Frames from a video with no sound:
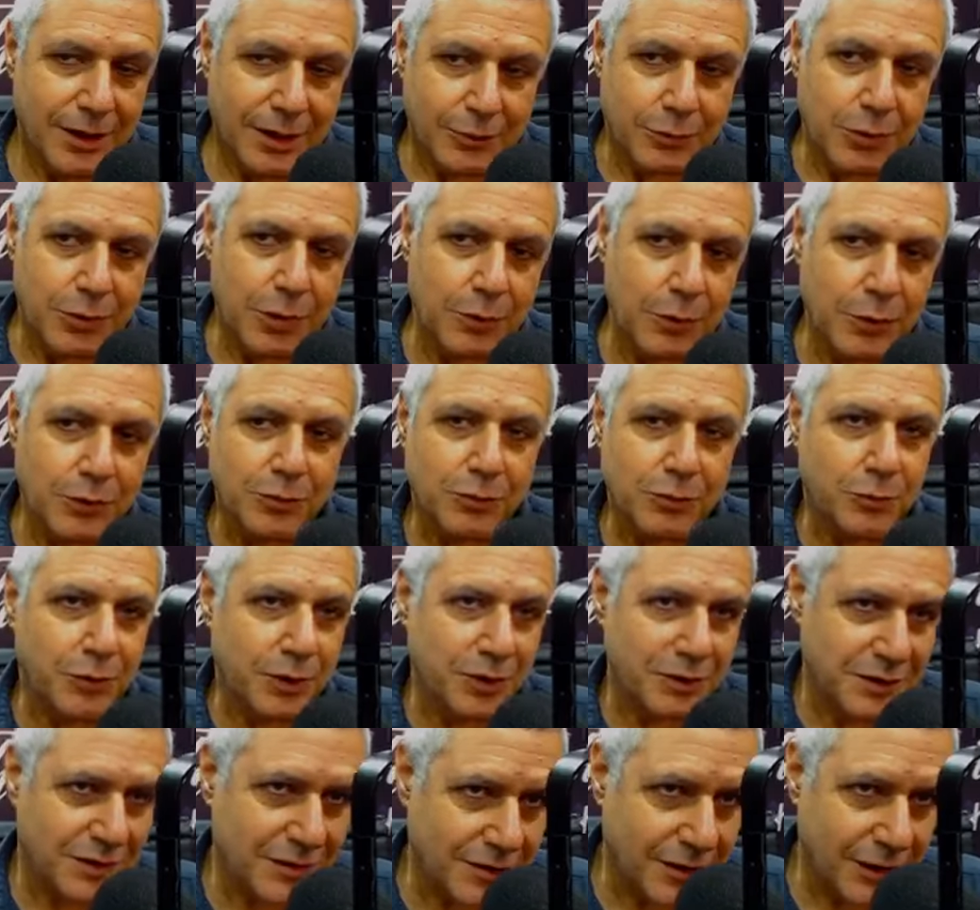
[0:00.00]
we want to
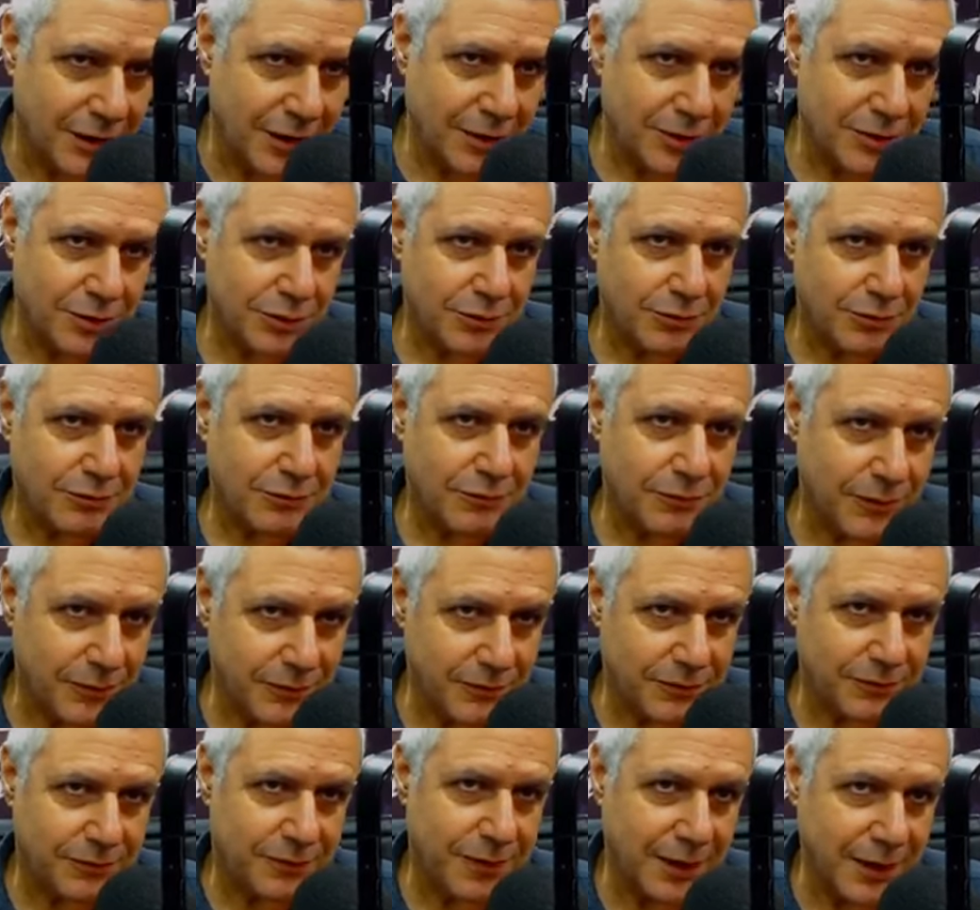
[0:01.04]
bring this culture of
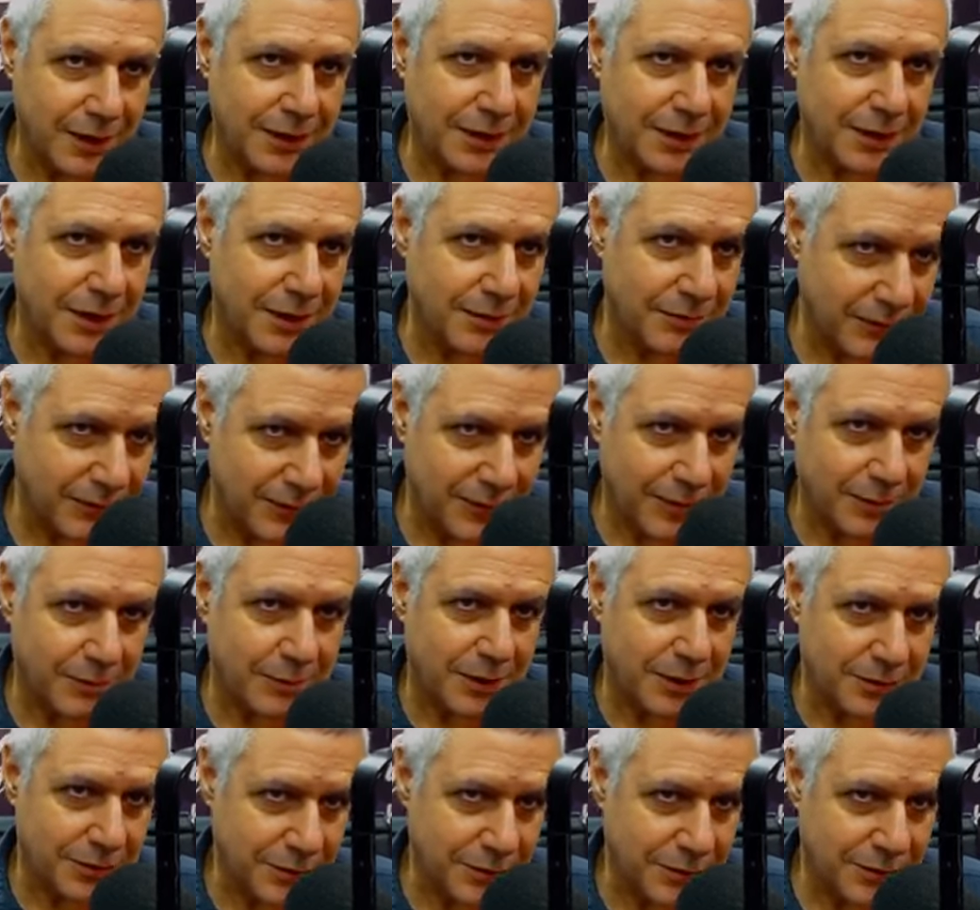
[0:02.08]
fail again, fail
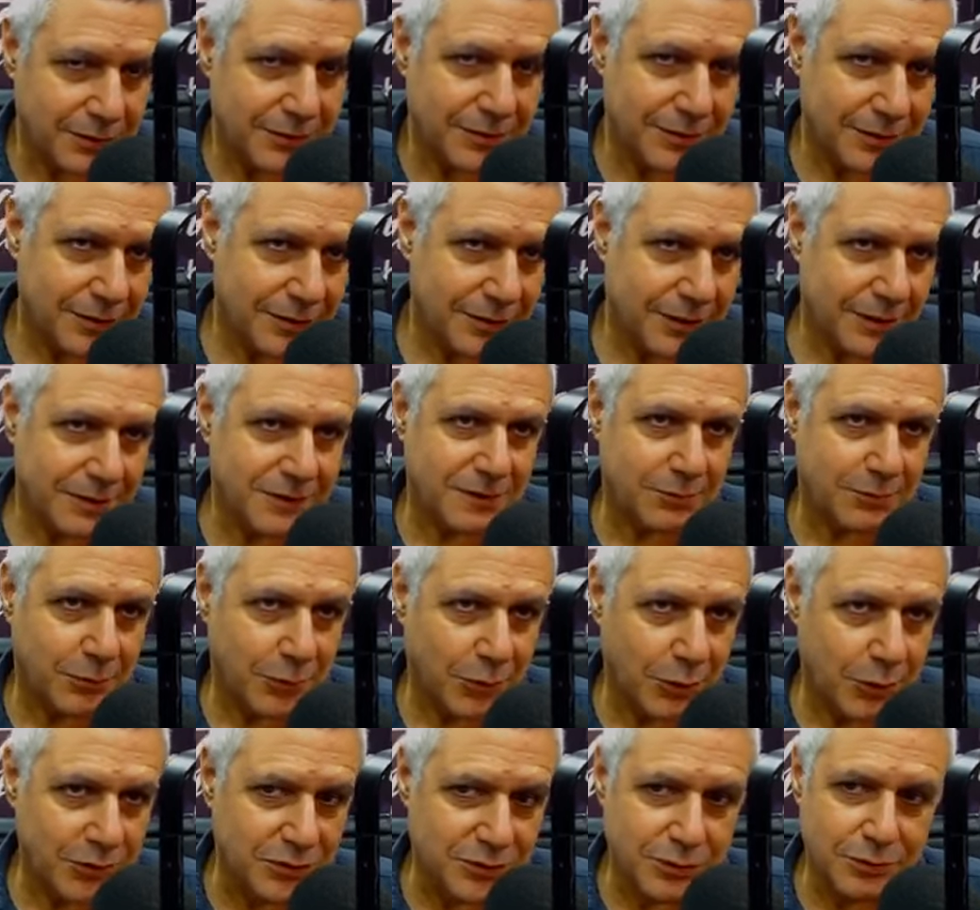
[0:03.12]
better, as
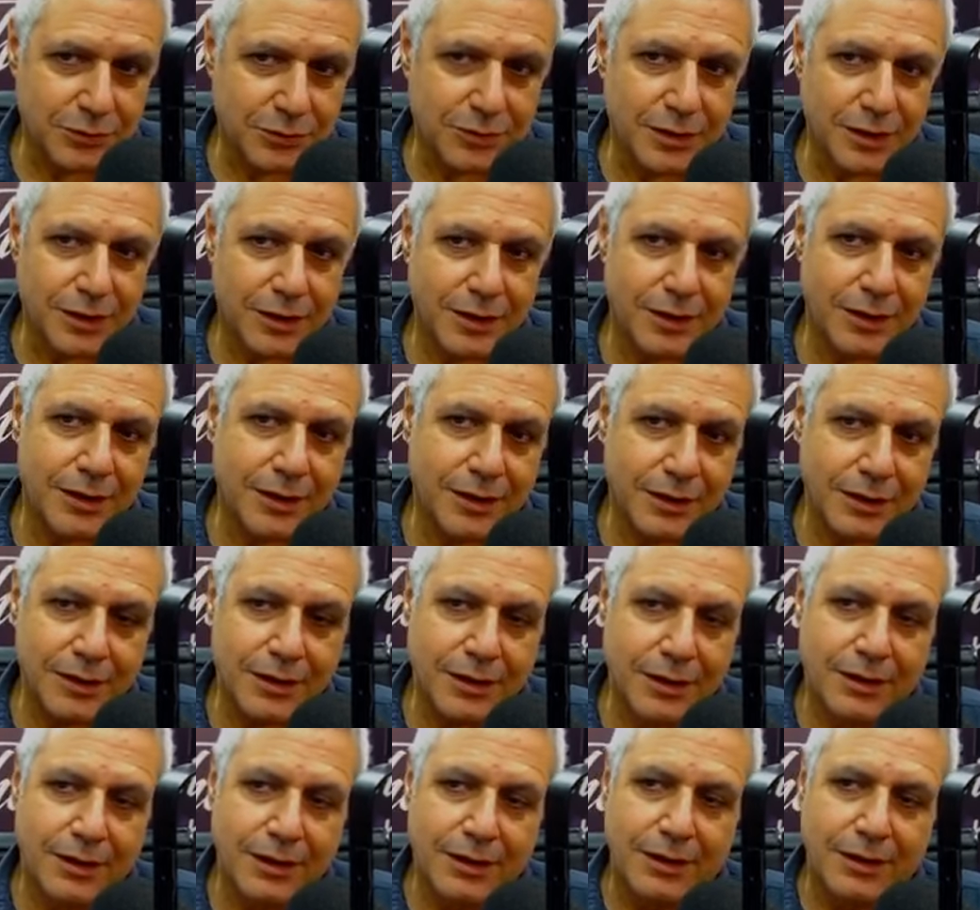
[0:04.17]
opposed to the
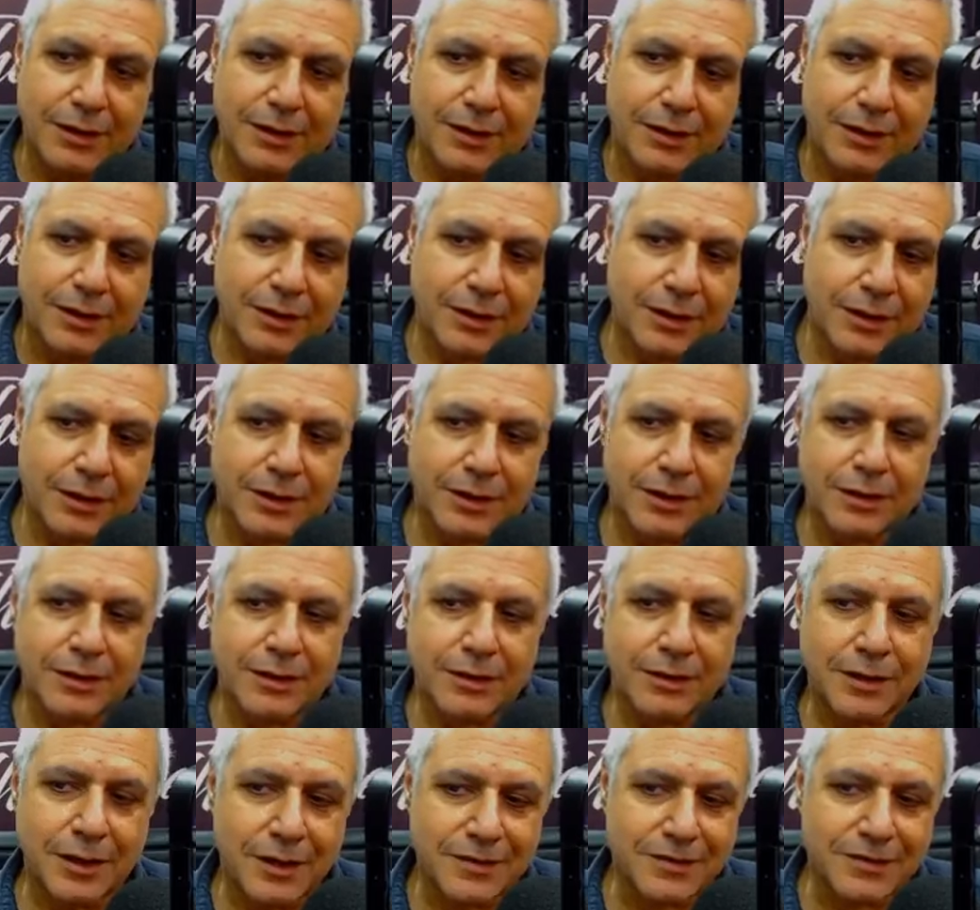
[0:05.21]

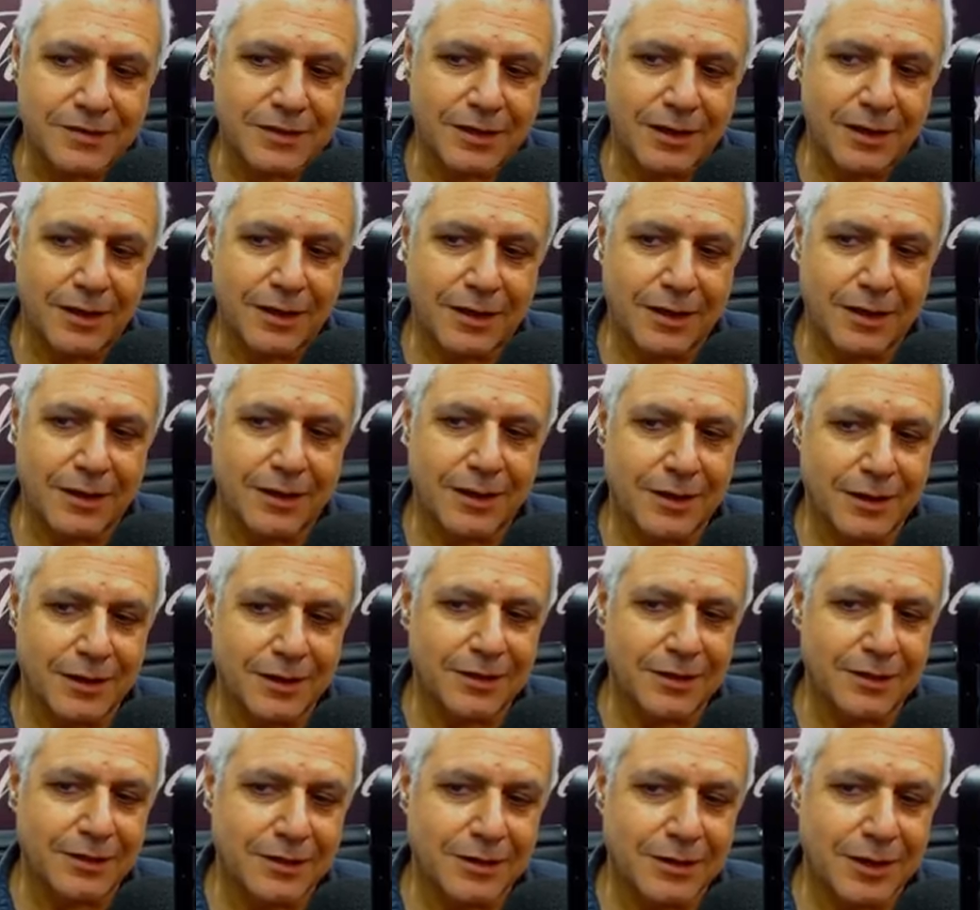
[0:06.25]

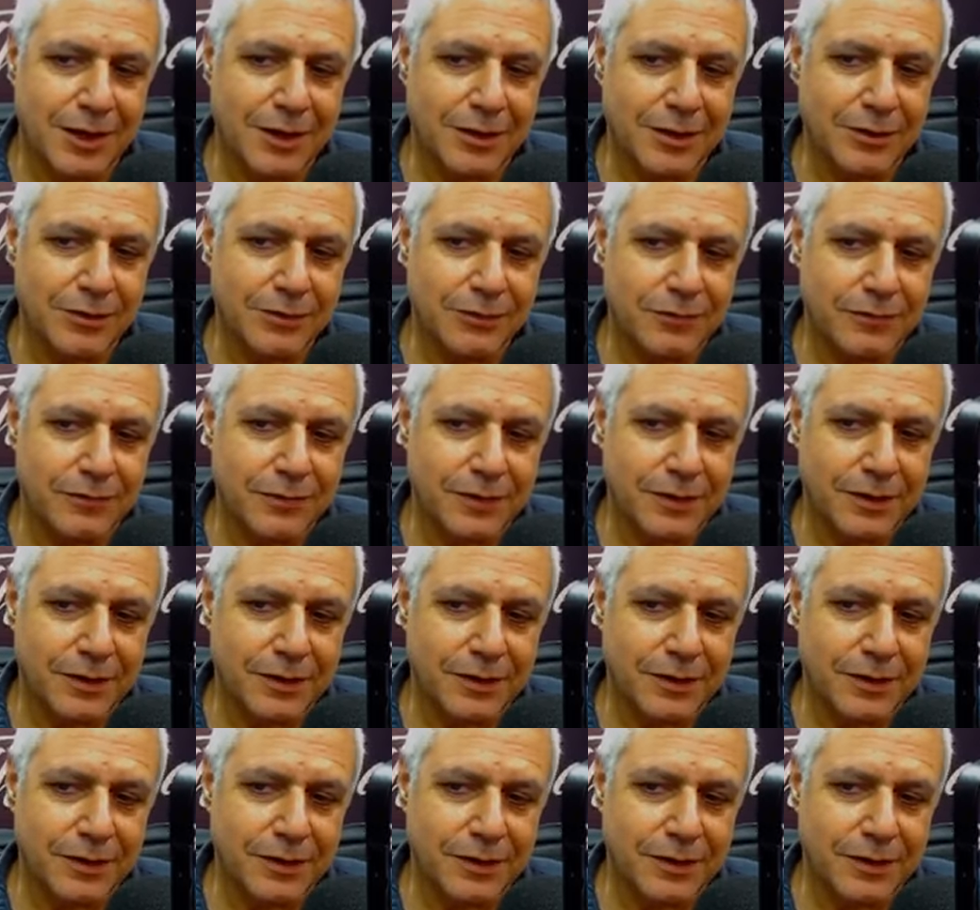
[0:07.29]
NASA kind of